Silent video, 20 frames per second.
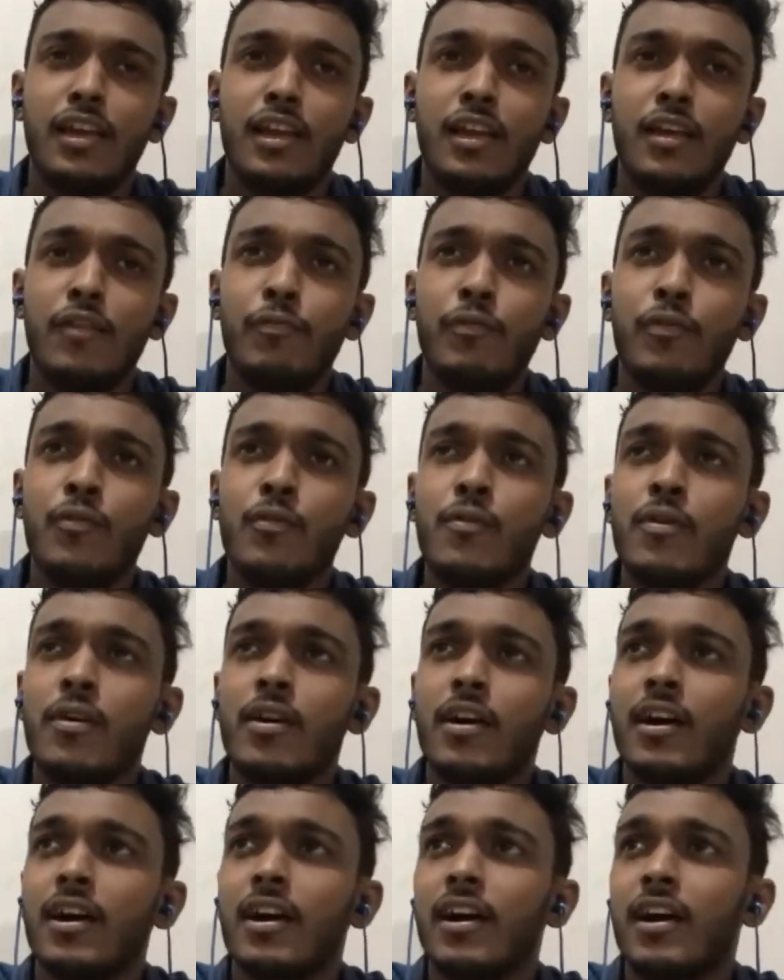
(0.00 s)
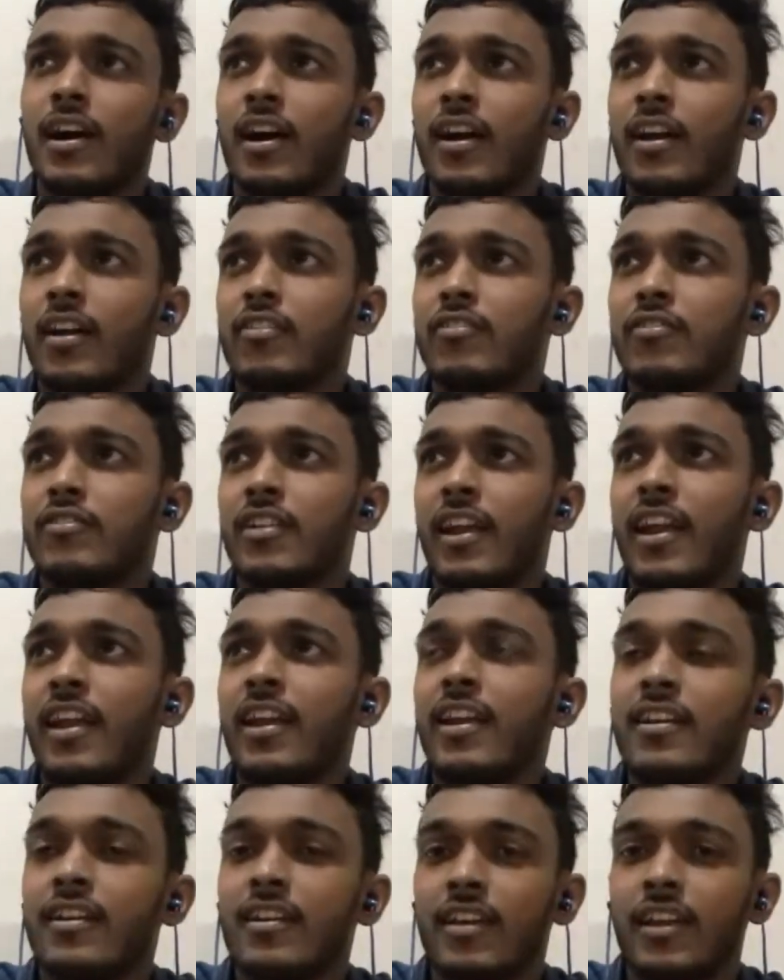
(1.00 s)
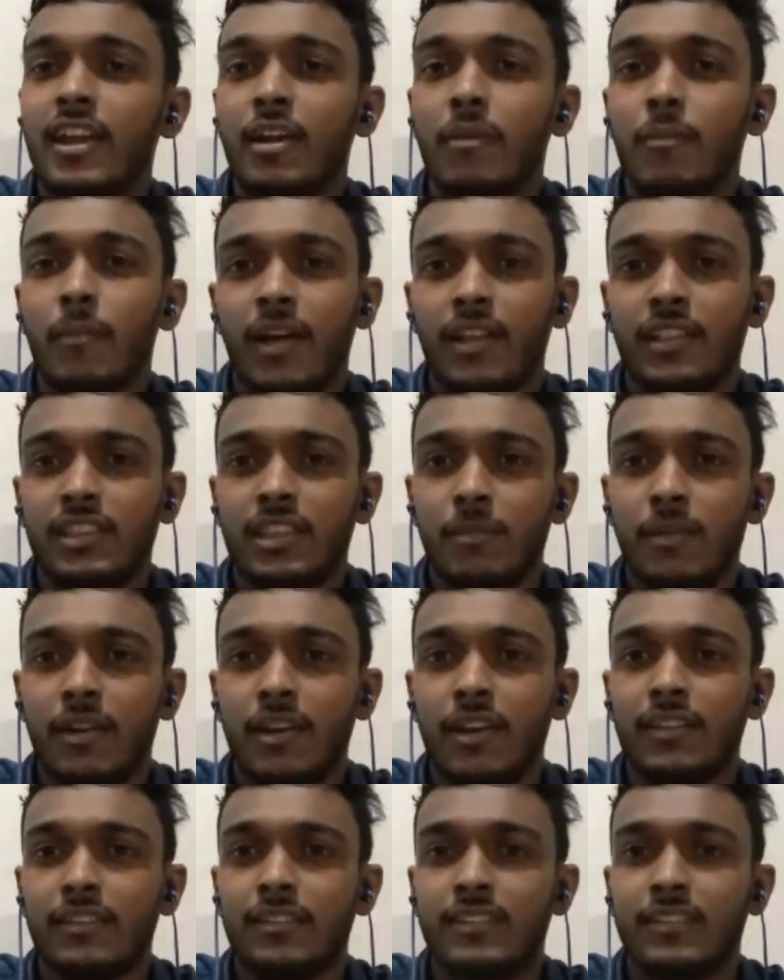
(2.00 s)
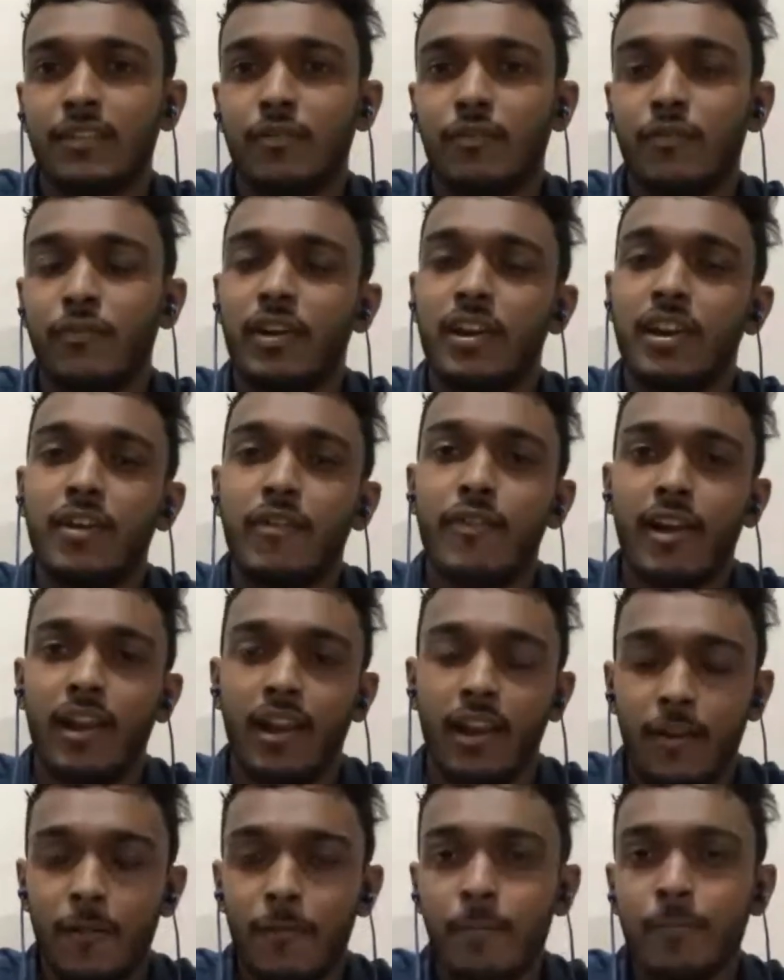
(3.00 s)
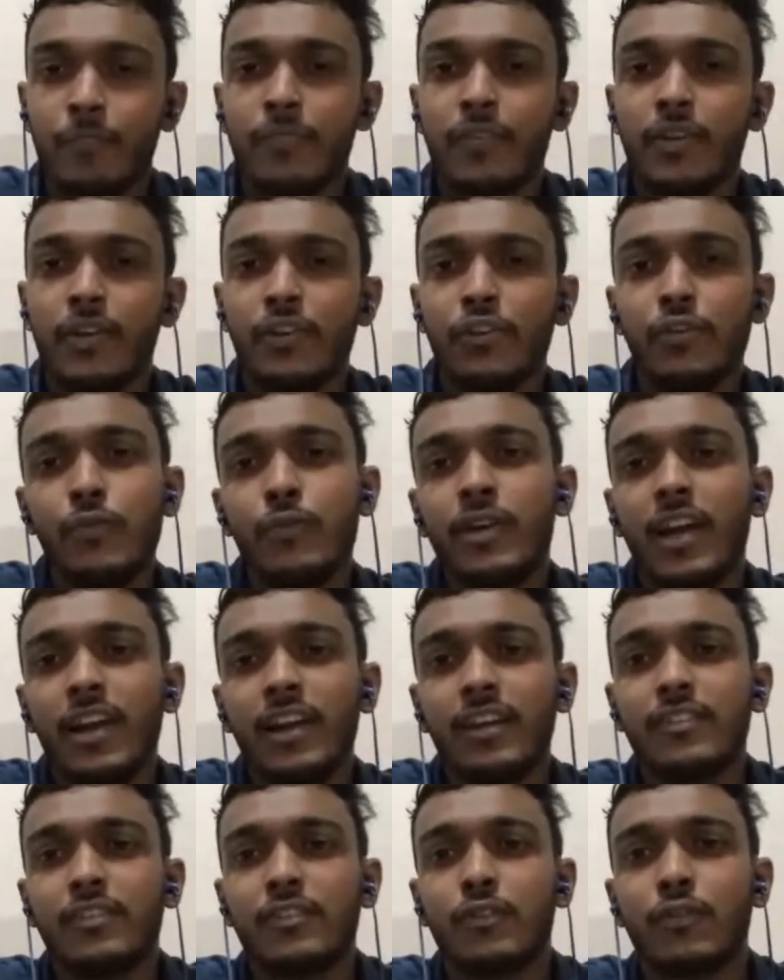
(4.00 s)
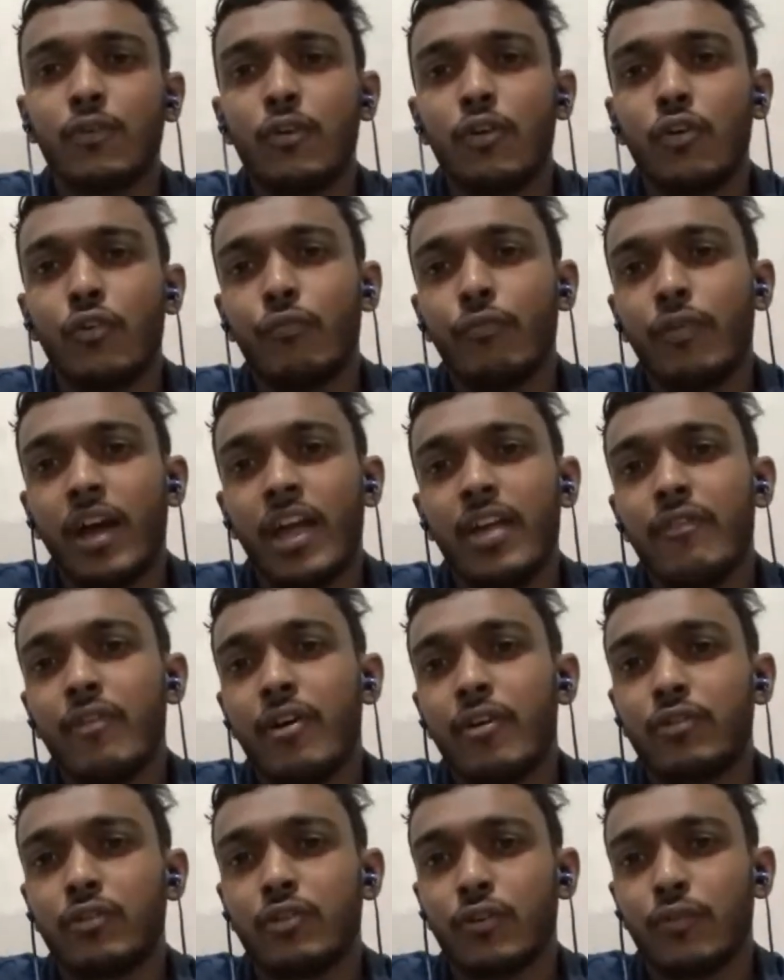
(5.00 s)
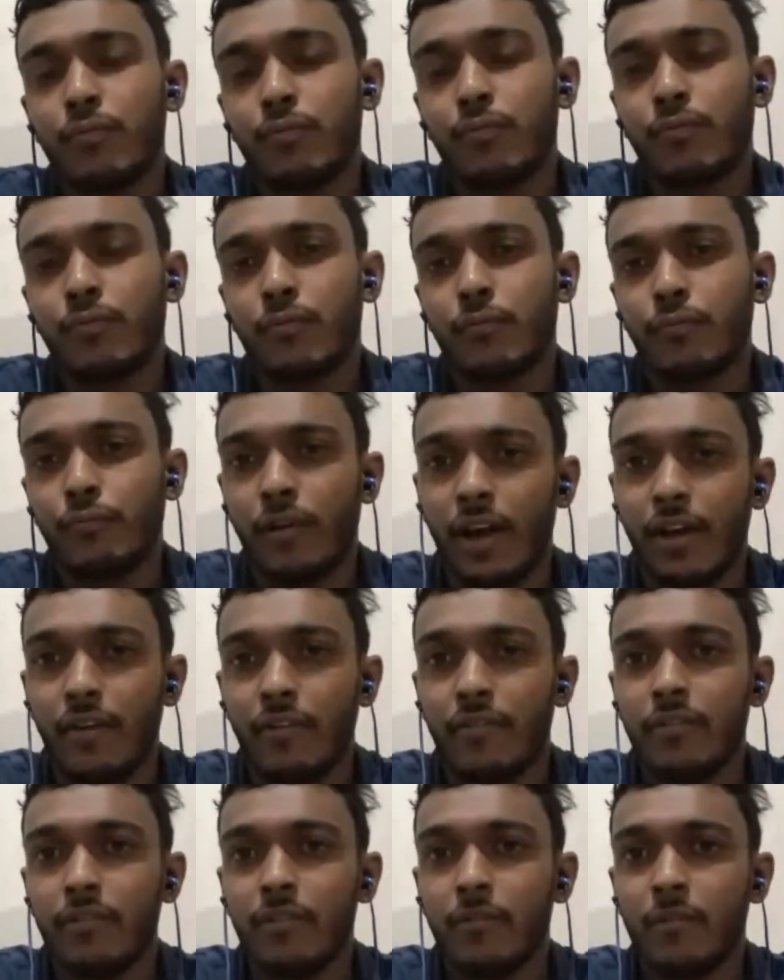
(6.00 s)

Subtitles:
if you trained in mathematics very well, you can score 5 out of 5.